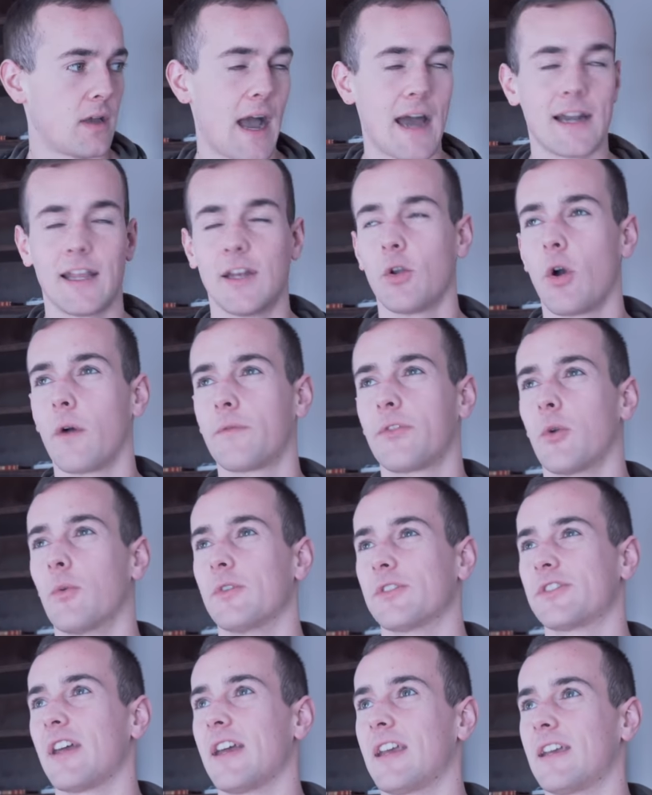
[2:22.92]
I didn't know if there
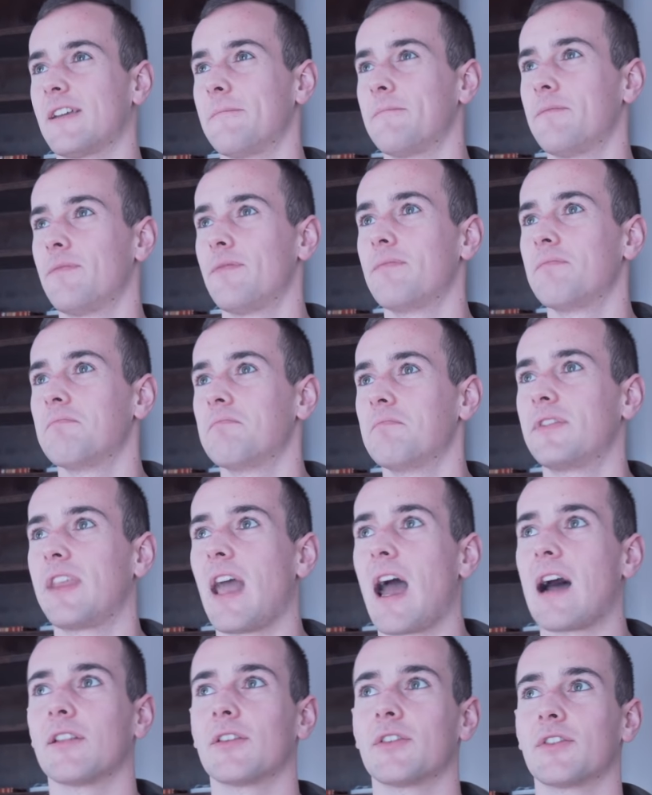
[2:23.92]
was like,
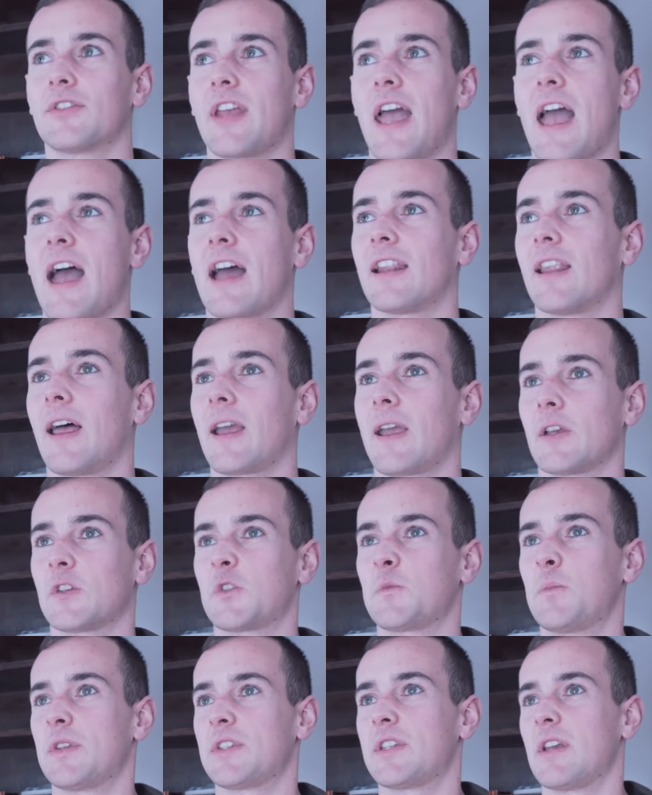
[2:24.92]
Dallas had like a
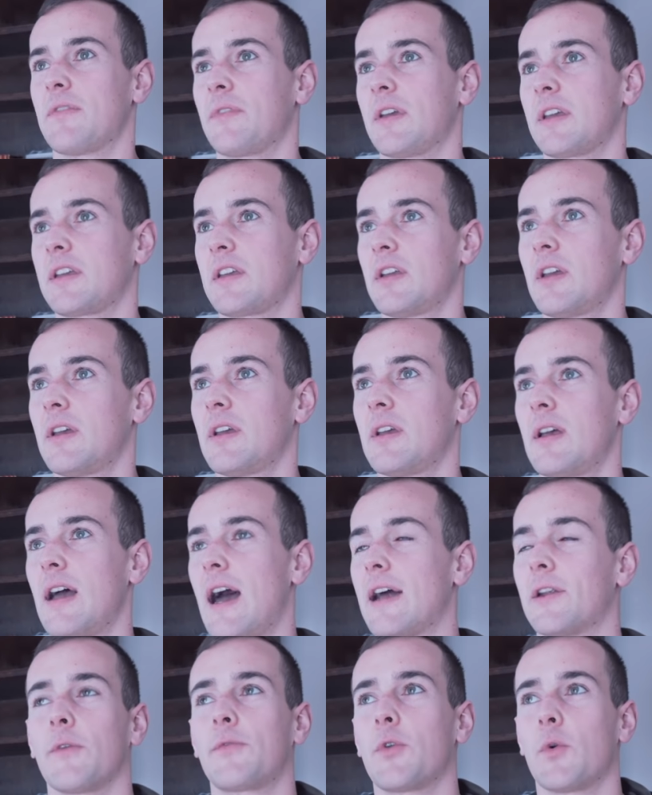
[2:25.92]
specific.
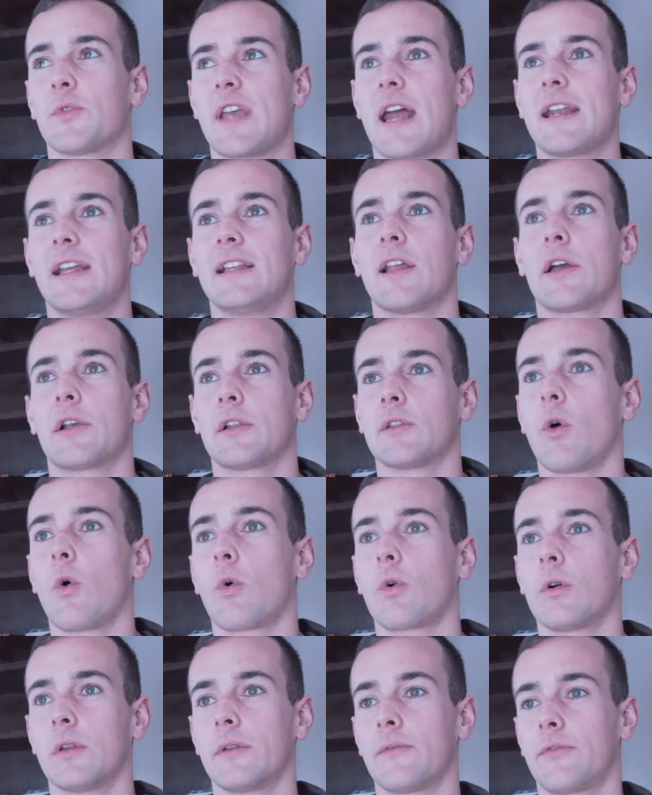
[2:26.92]
I don't know if there was any like
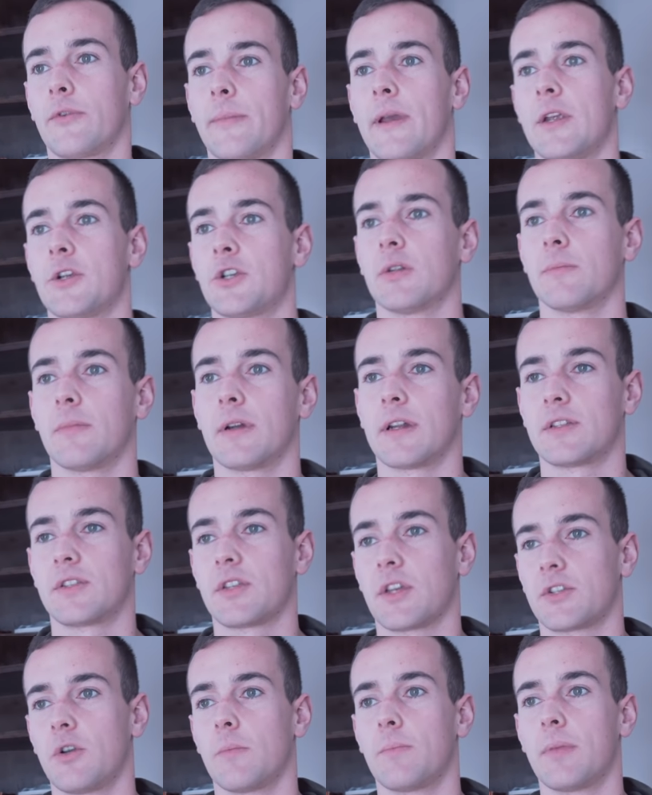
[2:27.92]
local information, but it's
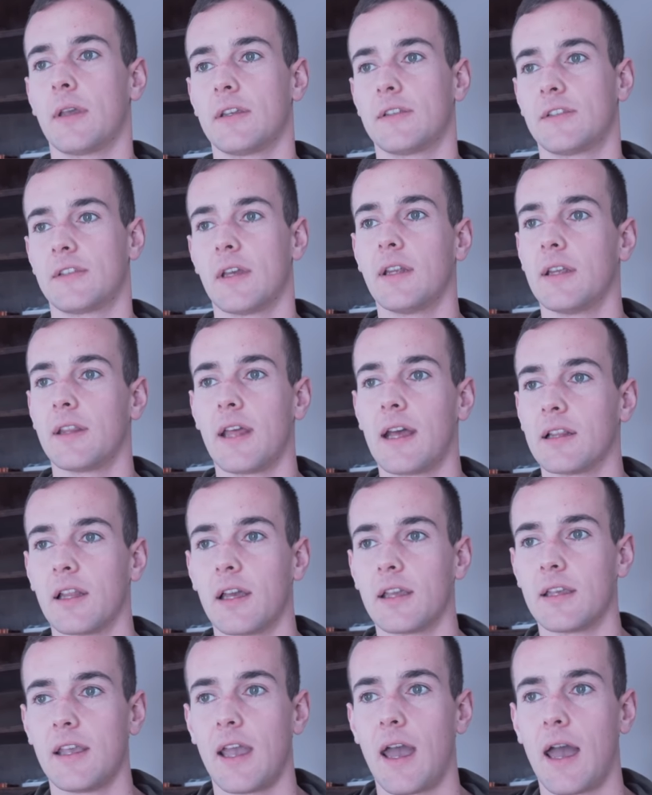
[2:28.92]
such a big city that
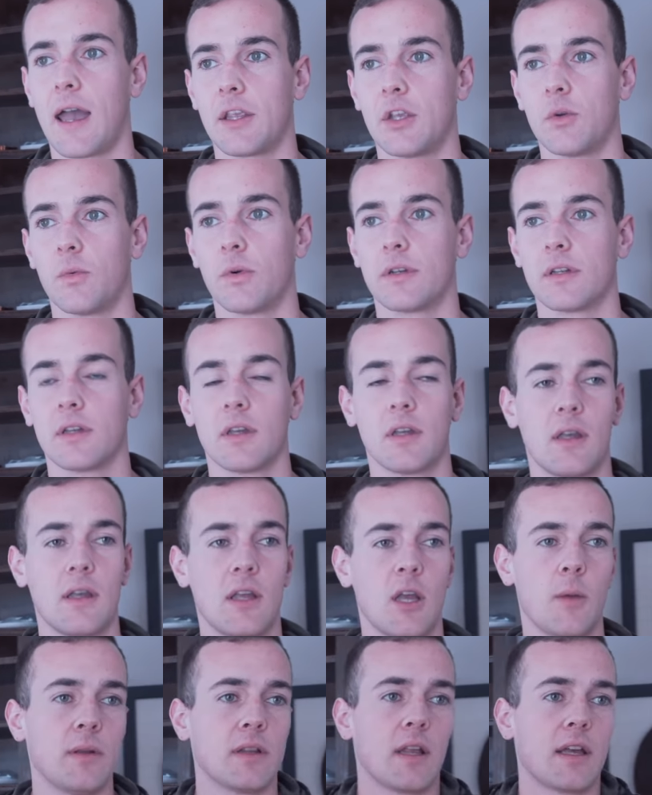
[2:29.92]
like, yeah, you would.
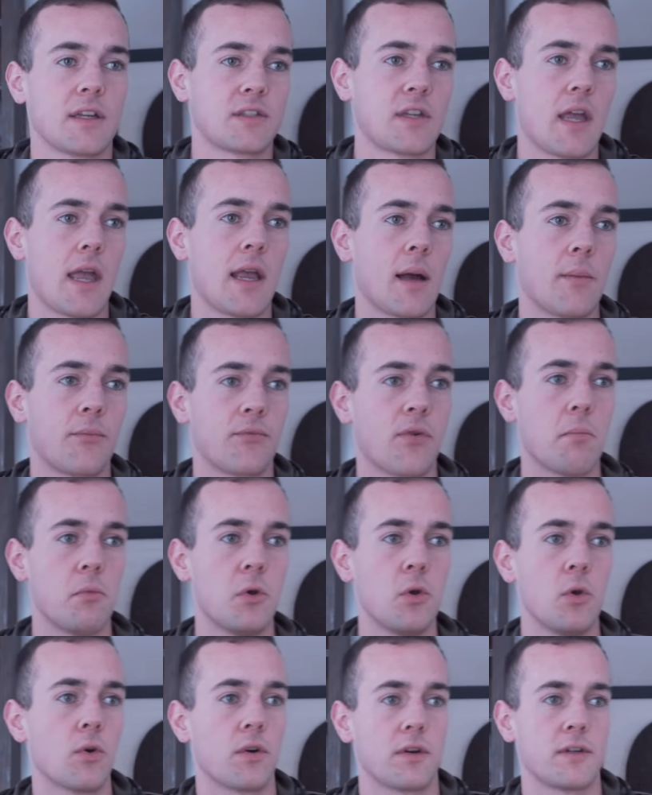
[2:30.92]
It'd be like saying I'm from
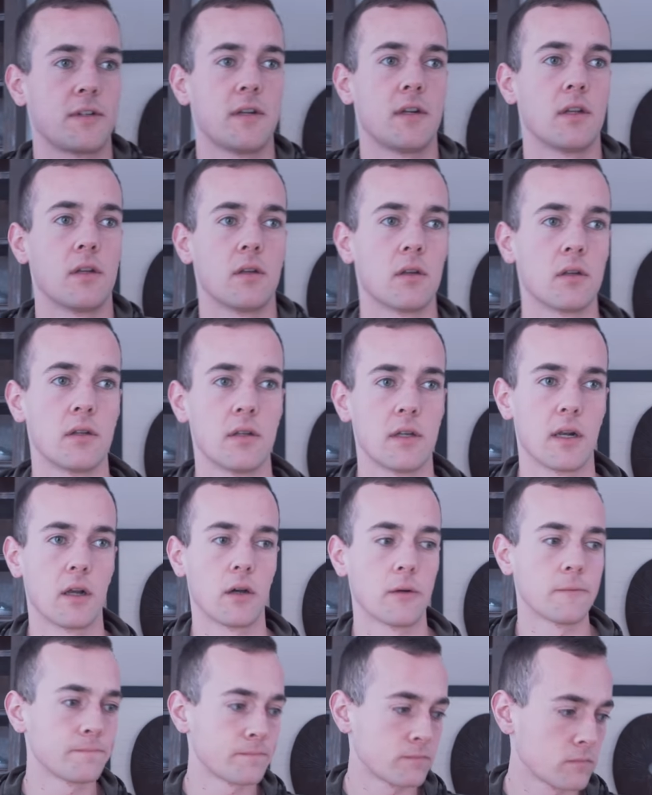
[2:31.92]
New York City, you
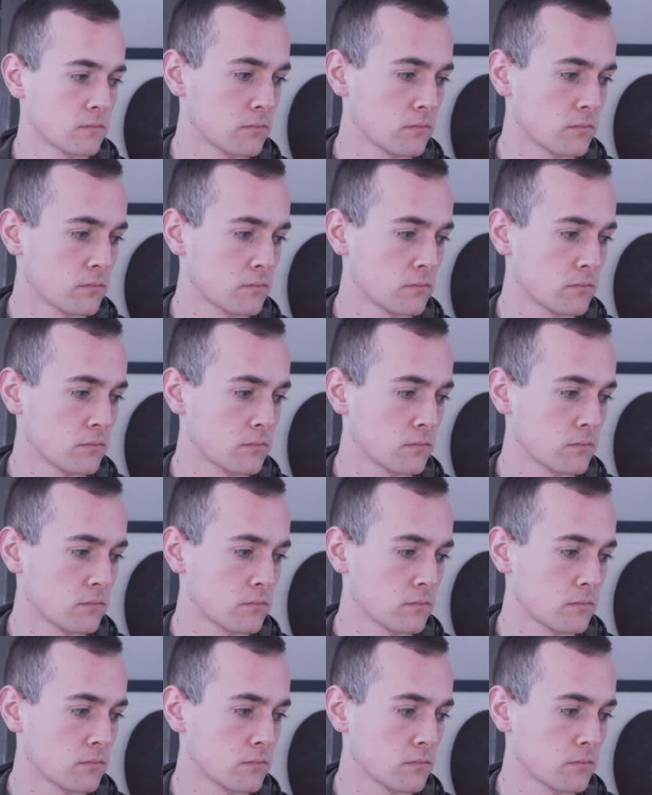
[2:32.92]
know?